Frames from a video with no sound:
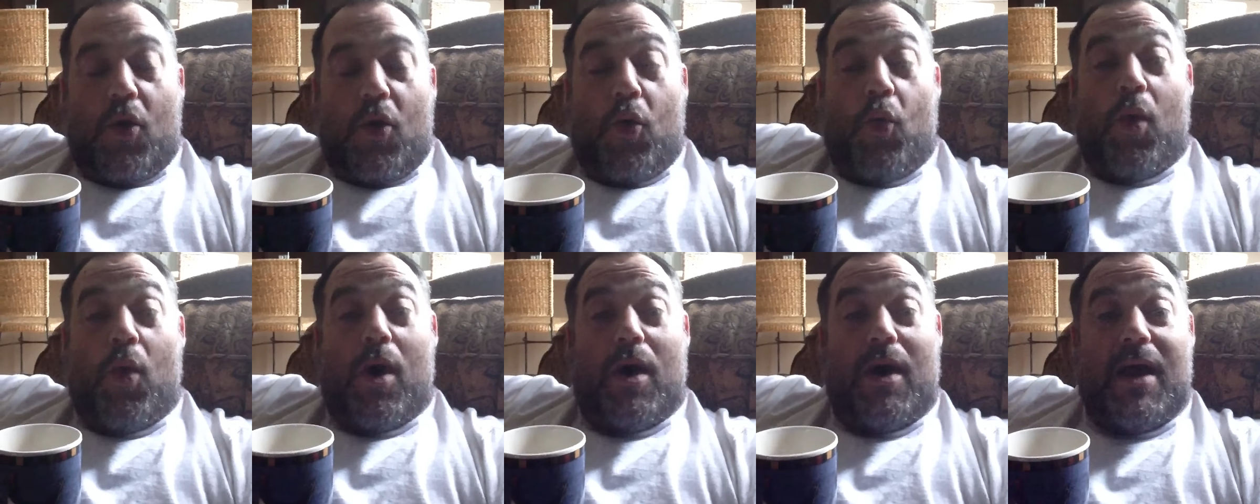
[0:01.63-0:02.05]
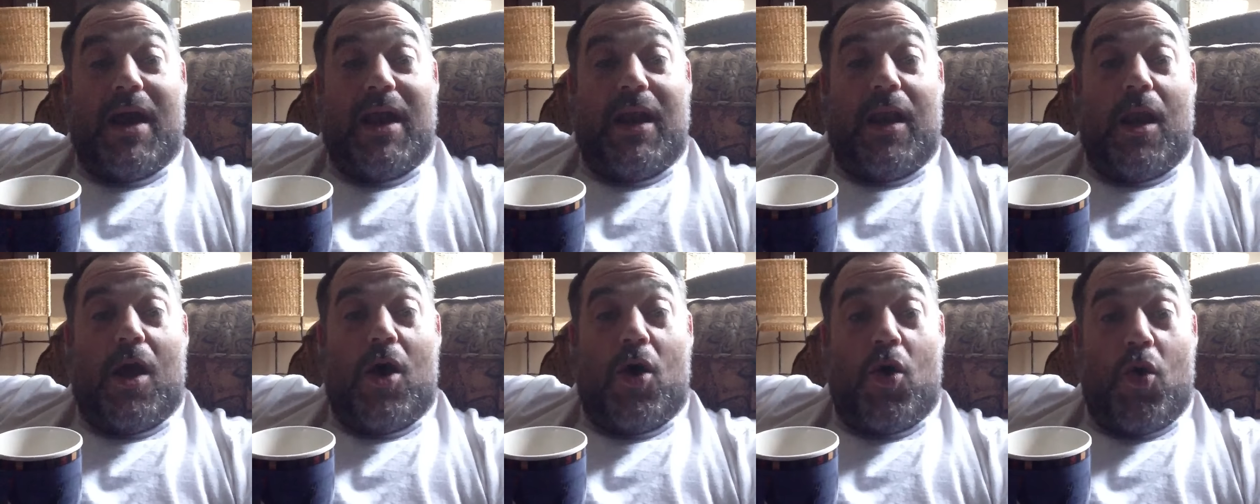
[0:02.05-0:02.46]
Well,
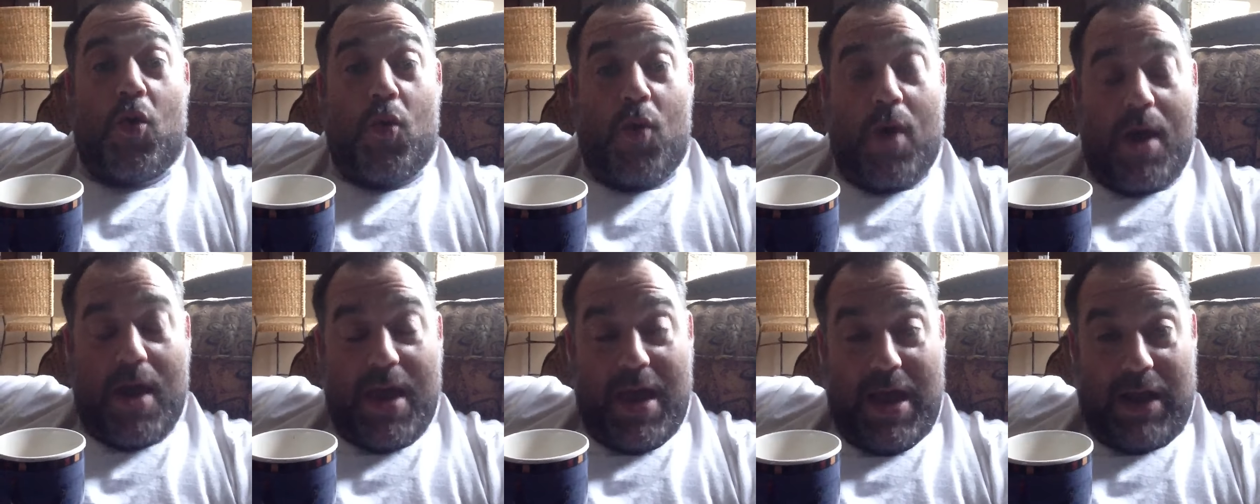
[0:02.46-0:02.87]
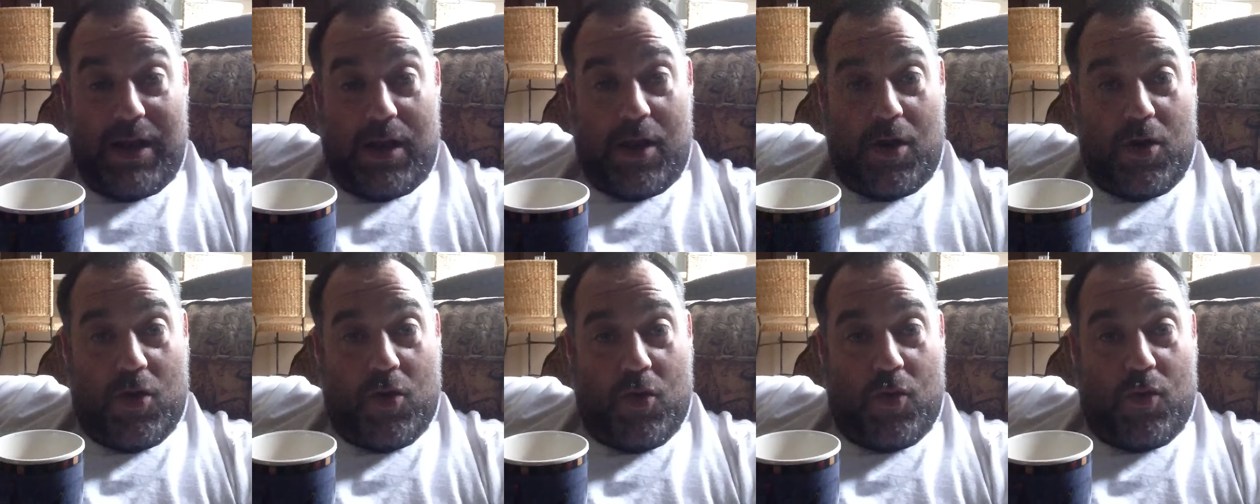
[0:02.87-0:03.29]
hello,
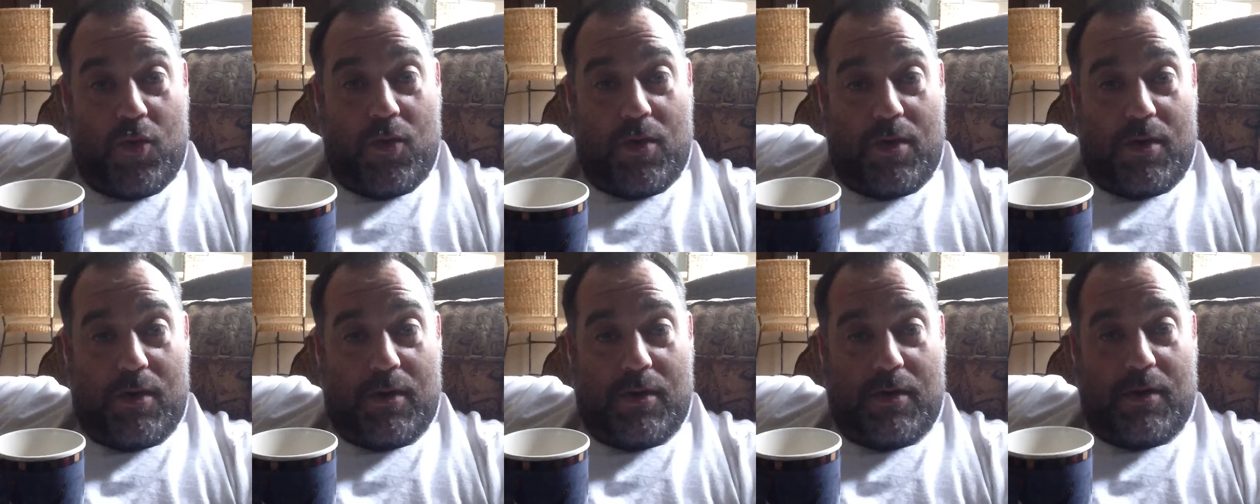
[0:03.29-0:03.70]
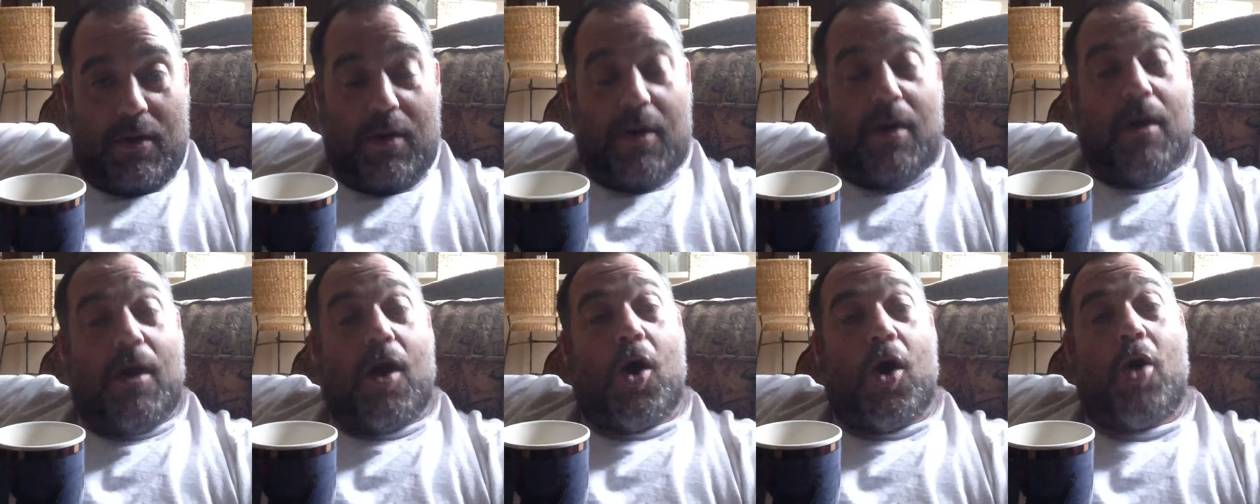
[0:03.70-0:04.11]
hello.
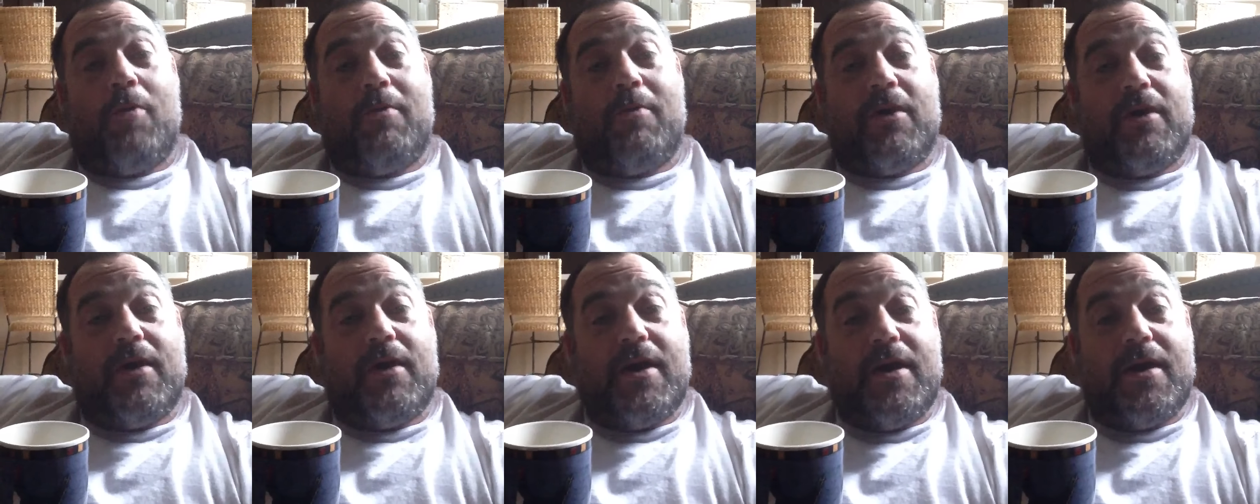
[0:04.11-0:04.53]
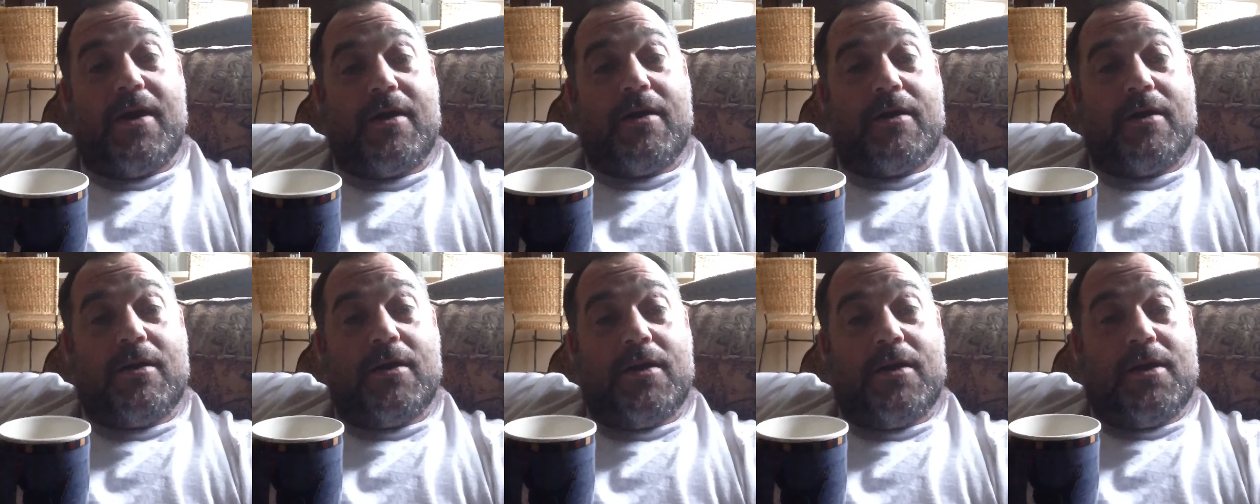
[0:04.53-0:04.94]
Homer
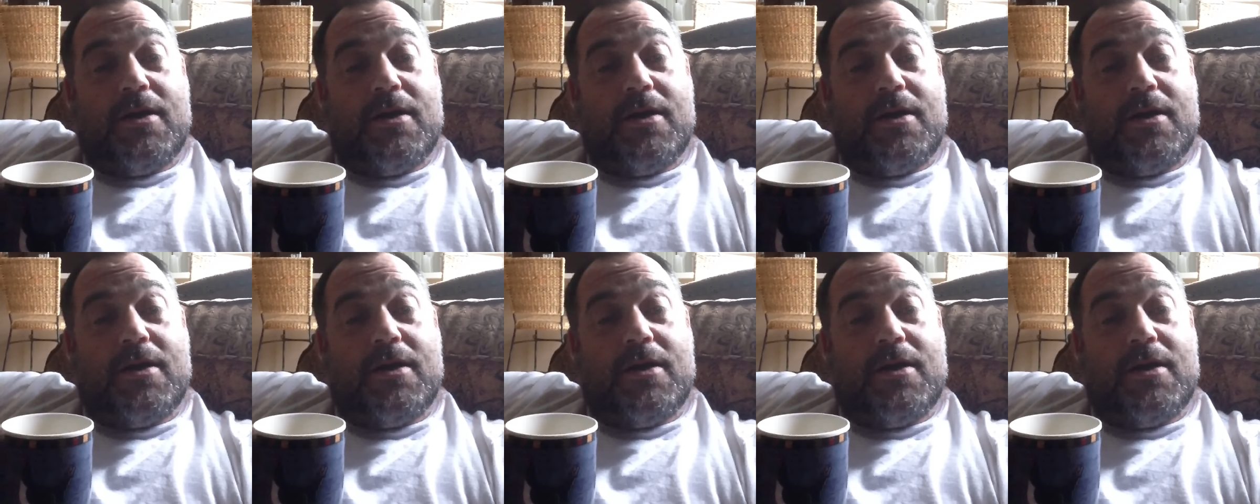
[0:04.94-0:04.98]
here,